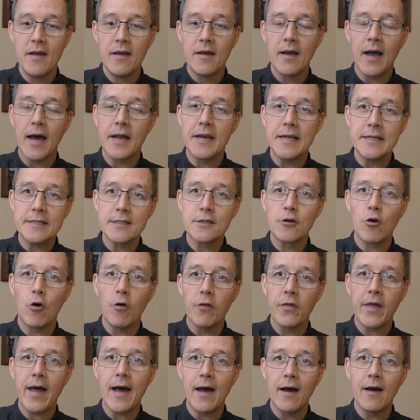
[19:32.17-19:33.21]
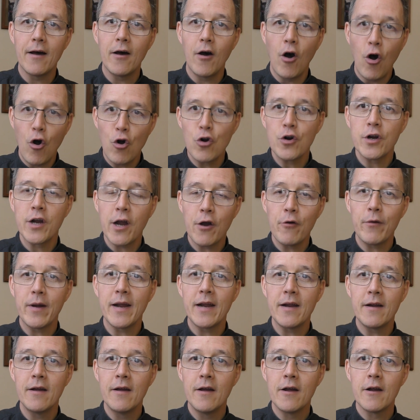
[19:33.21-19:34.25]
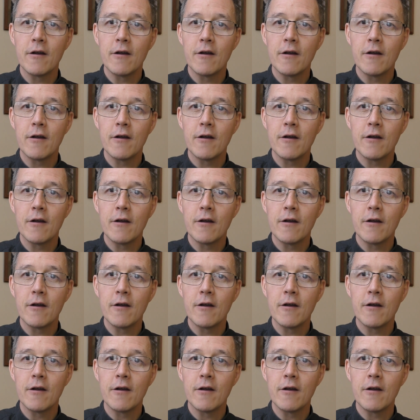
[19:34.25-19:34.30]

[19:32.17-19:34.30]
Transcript: and it's got that ongoing